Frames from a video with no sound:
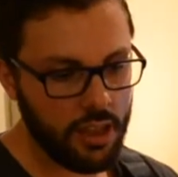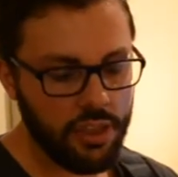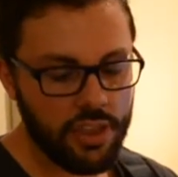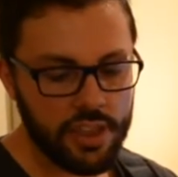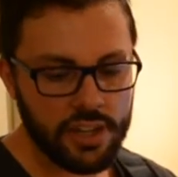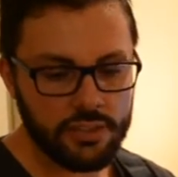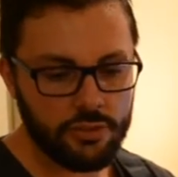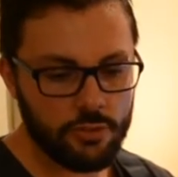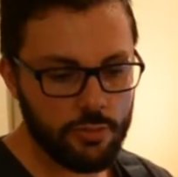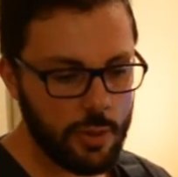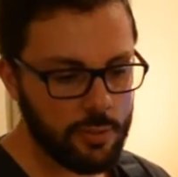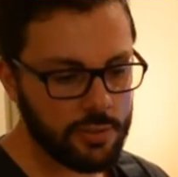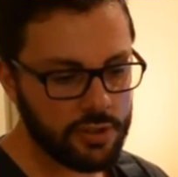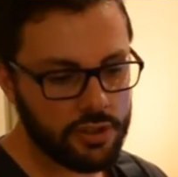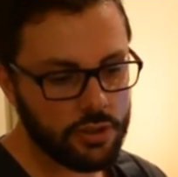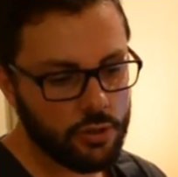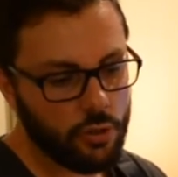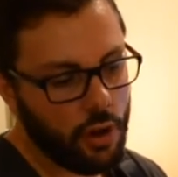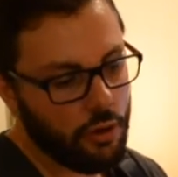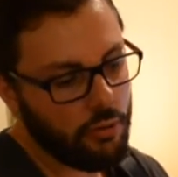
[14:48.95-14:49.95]
thing to remember
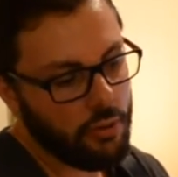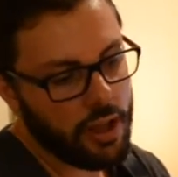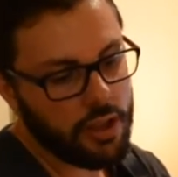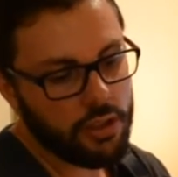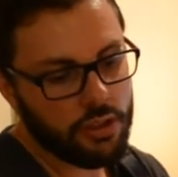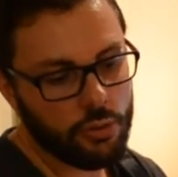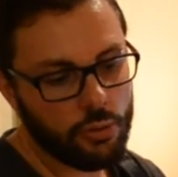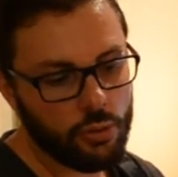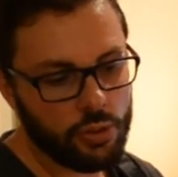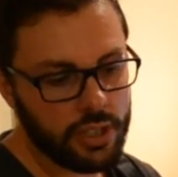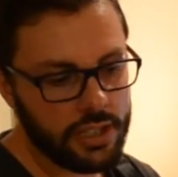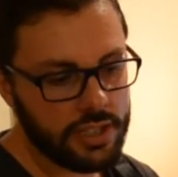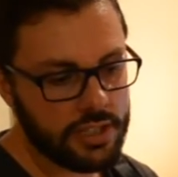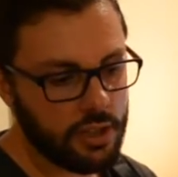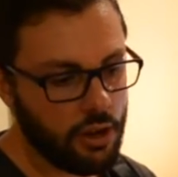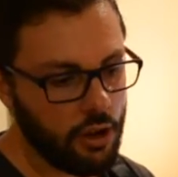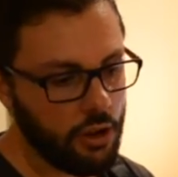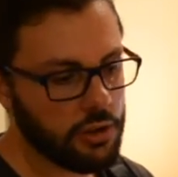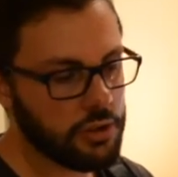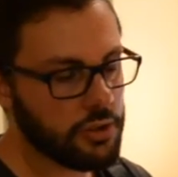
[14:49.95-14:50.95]
too, I ran through all these
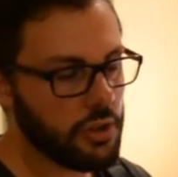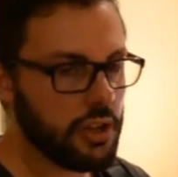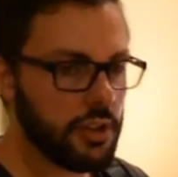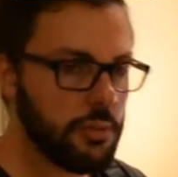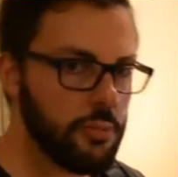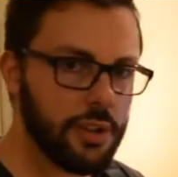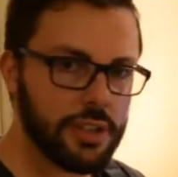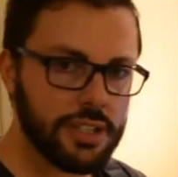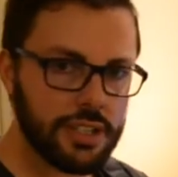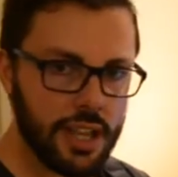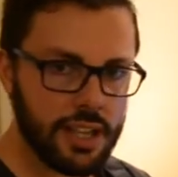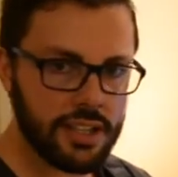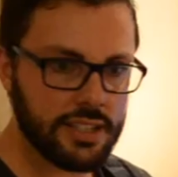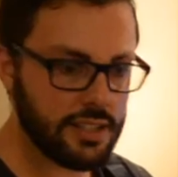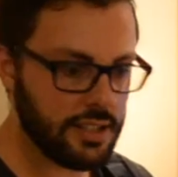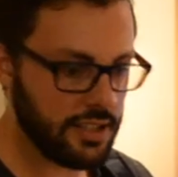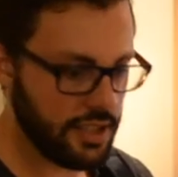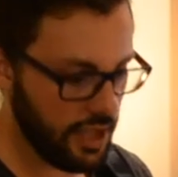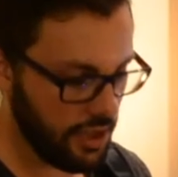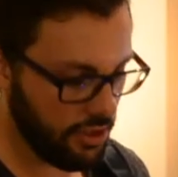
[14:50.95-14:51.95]
tones. I did my test
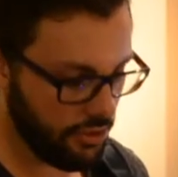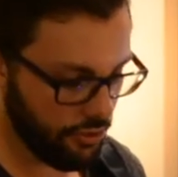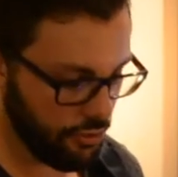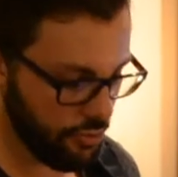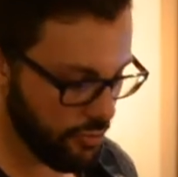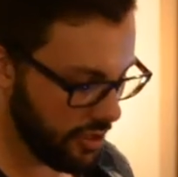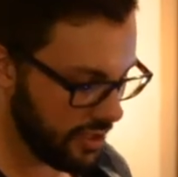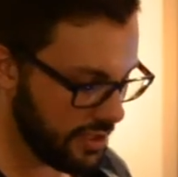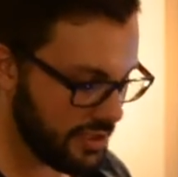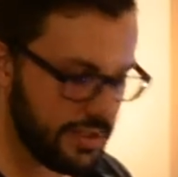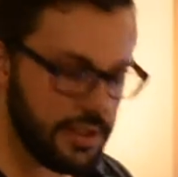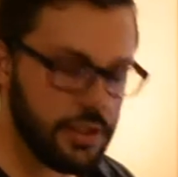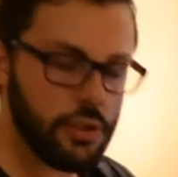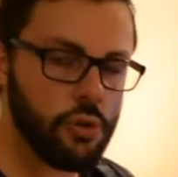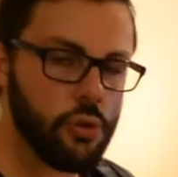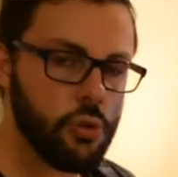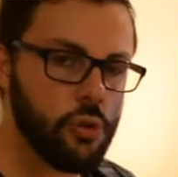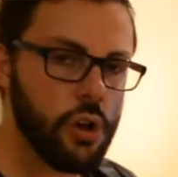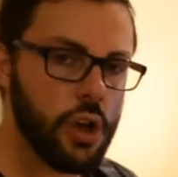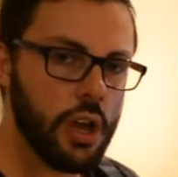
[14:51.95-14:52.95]
today through my
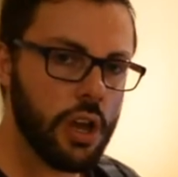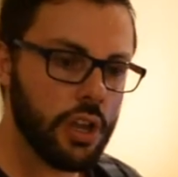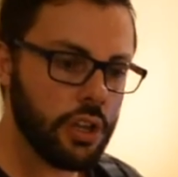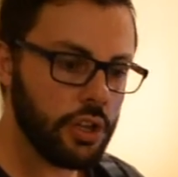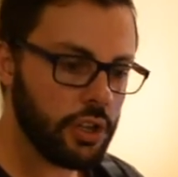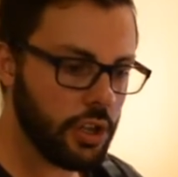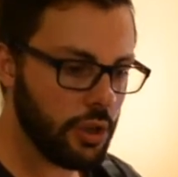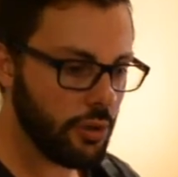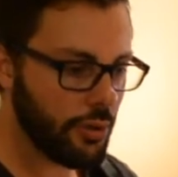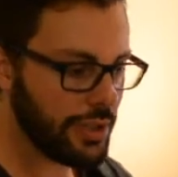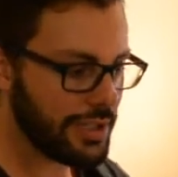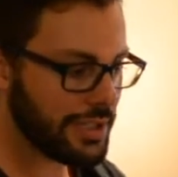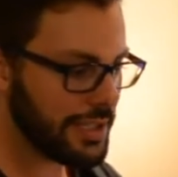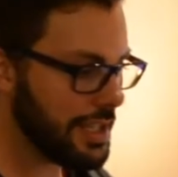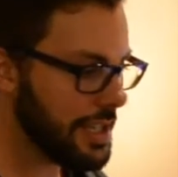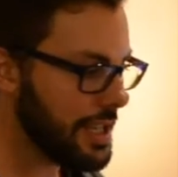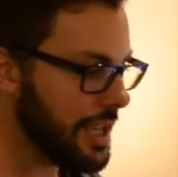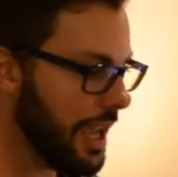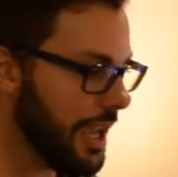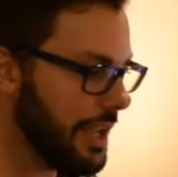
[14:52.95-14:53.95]
single
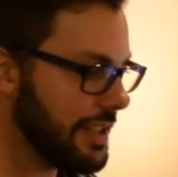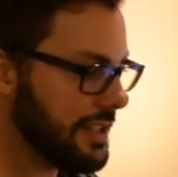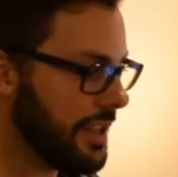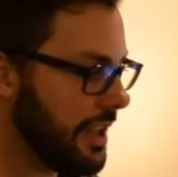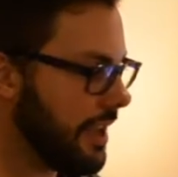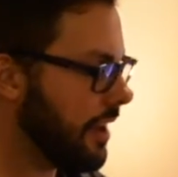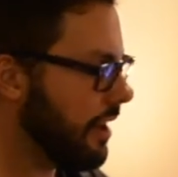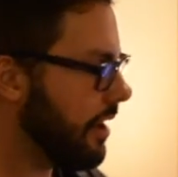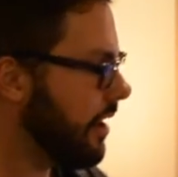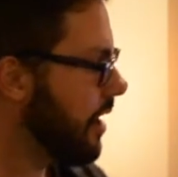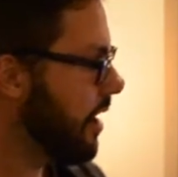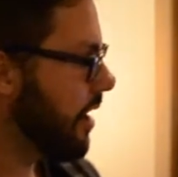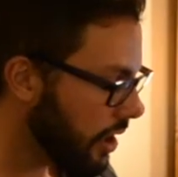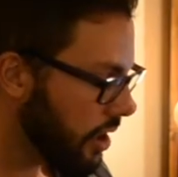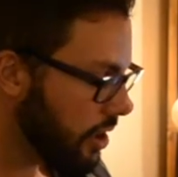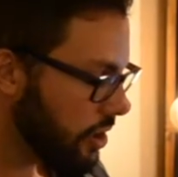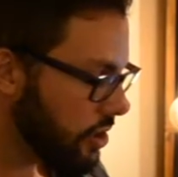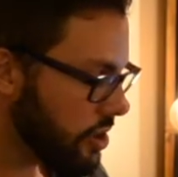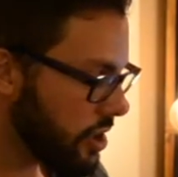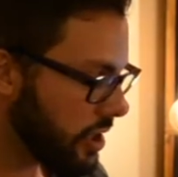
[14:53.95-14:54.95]
QSC K10.
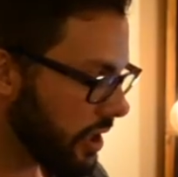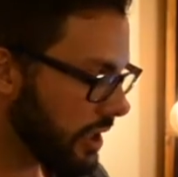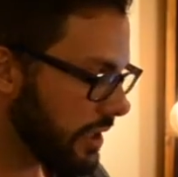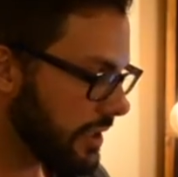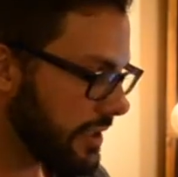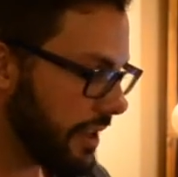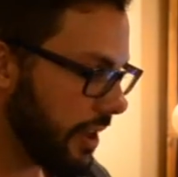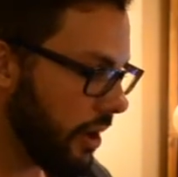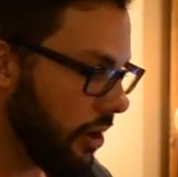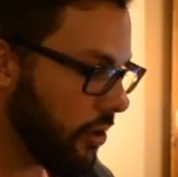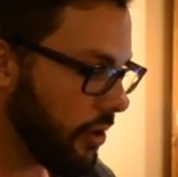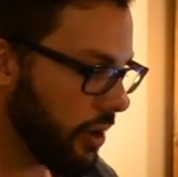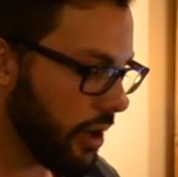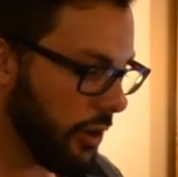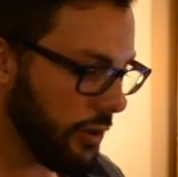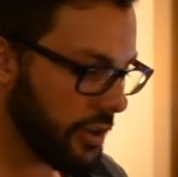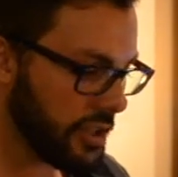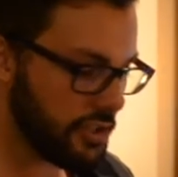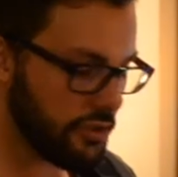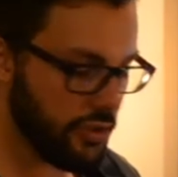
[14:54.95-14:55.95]
You can tell
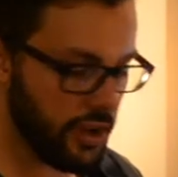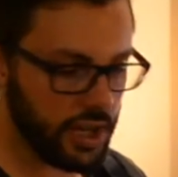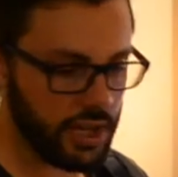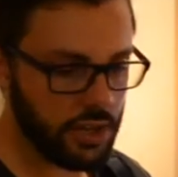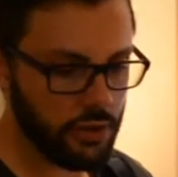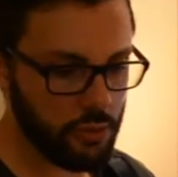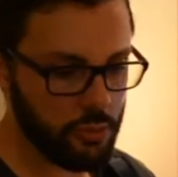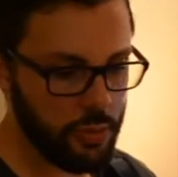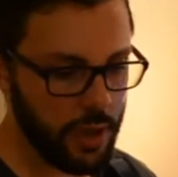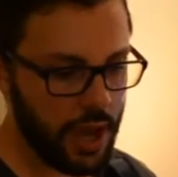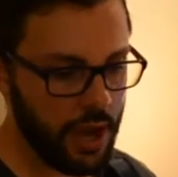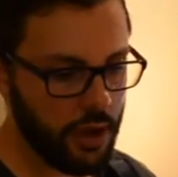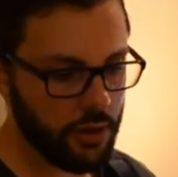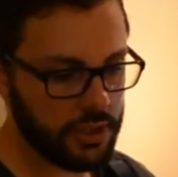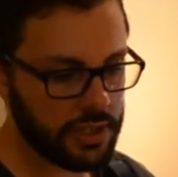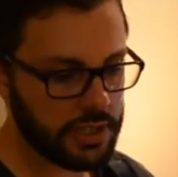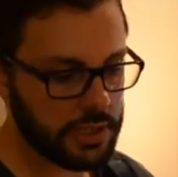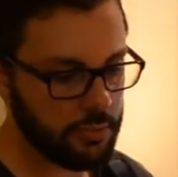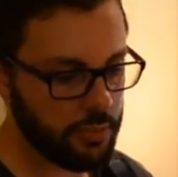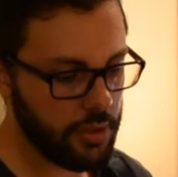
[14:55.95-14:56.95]
going straight into a
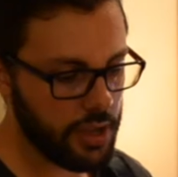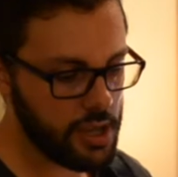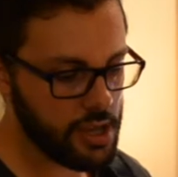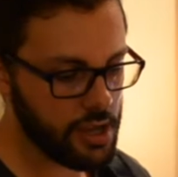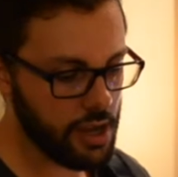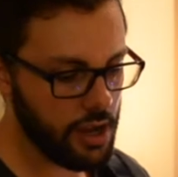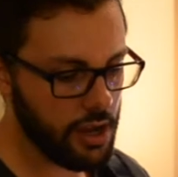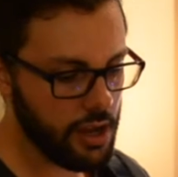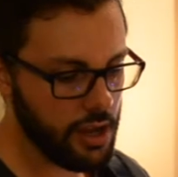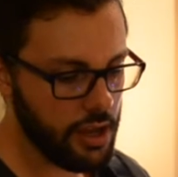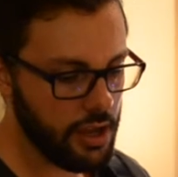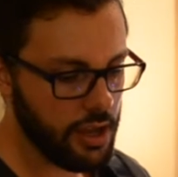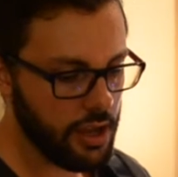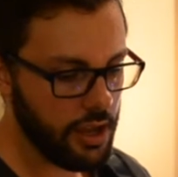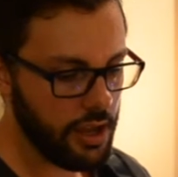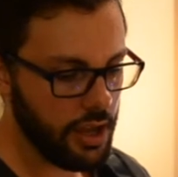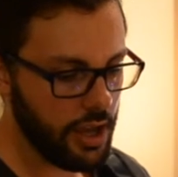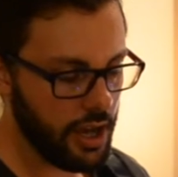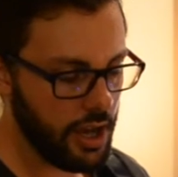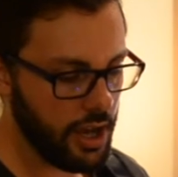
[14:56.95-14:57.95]
powered speaker
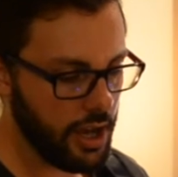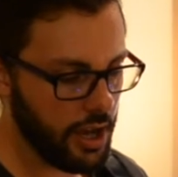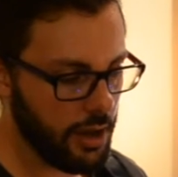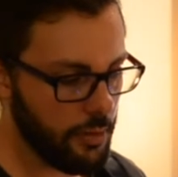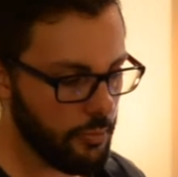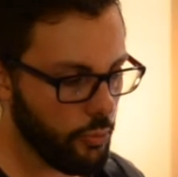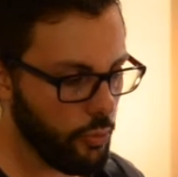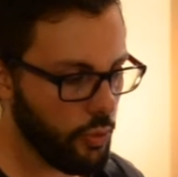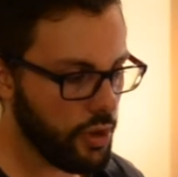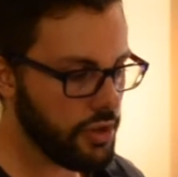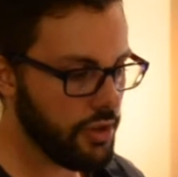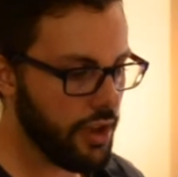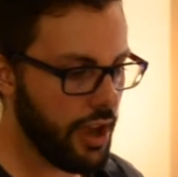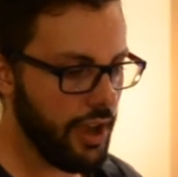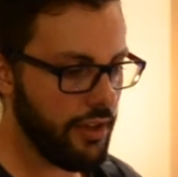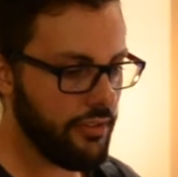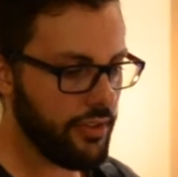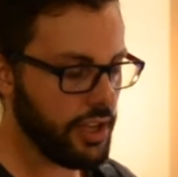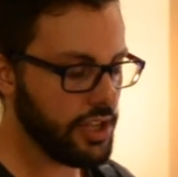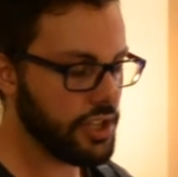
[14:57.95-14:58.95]
when you
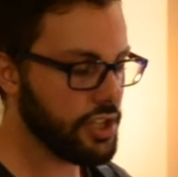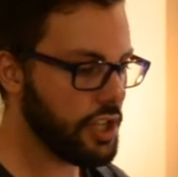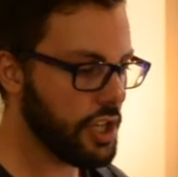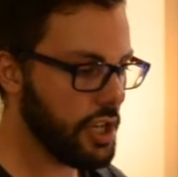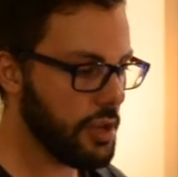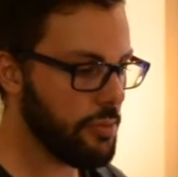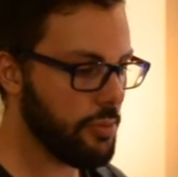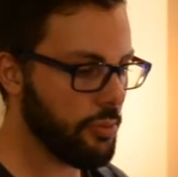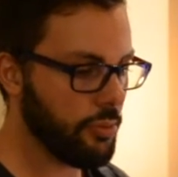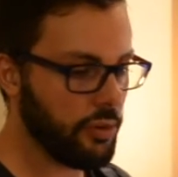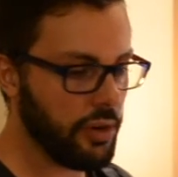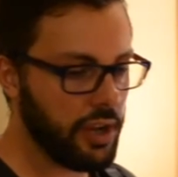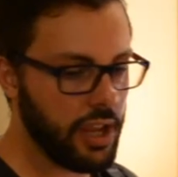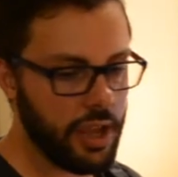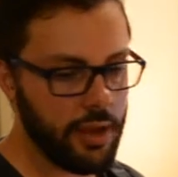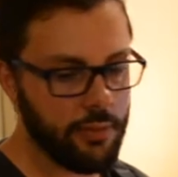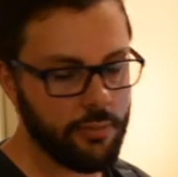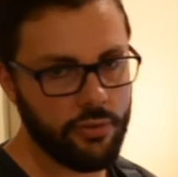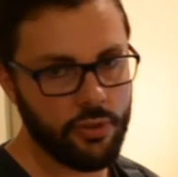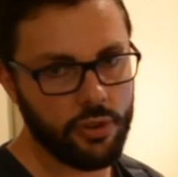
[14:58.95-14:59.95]
have a cheap
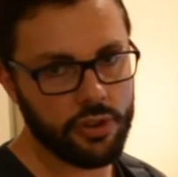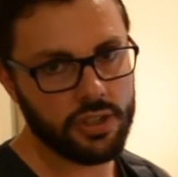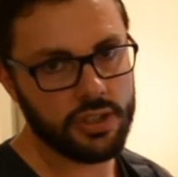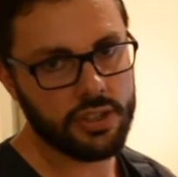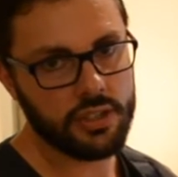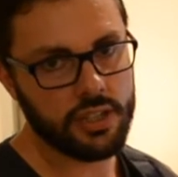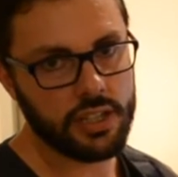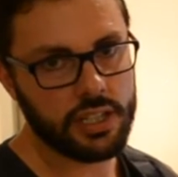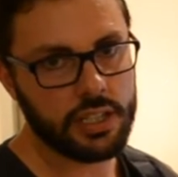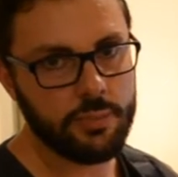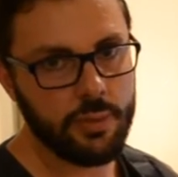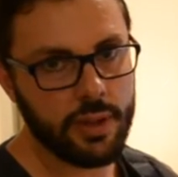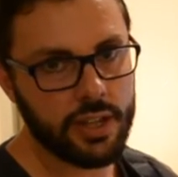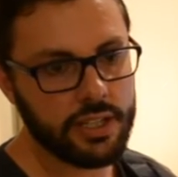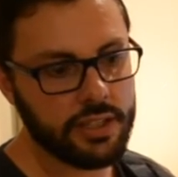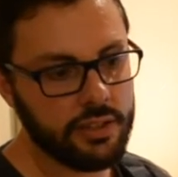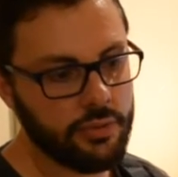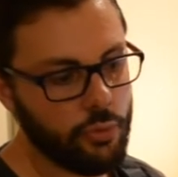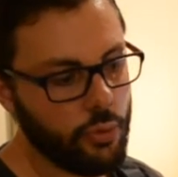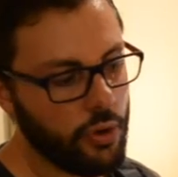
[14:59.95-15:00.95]
preamp versus an
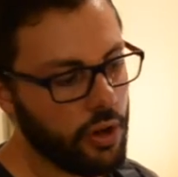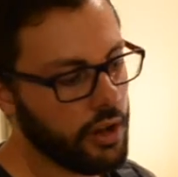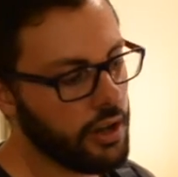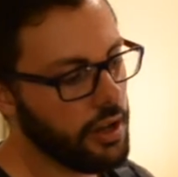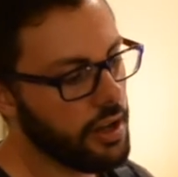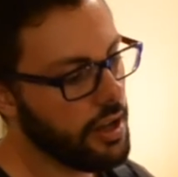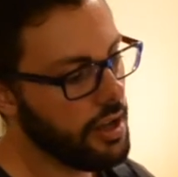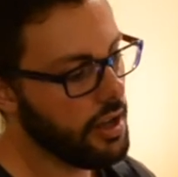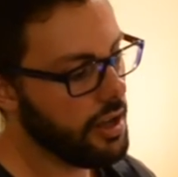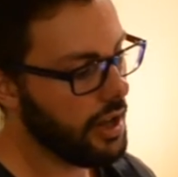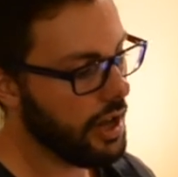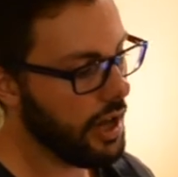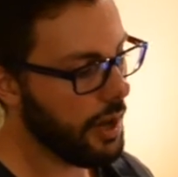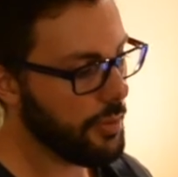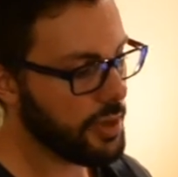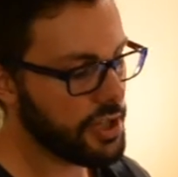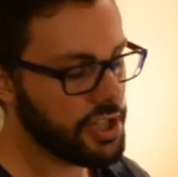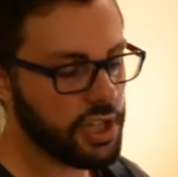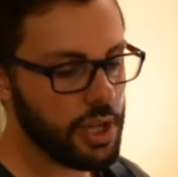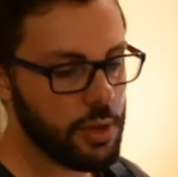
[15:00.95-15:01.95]
expensive one.
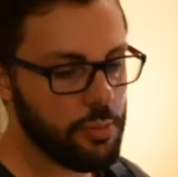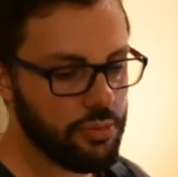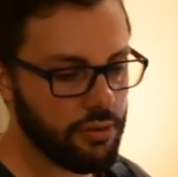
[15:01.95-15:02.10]
A cheap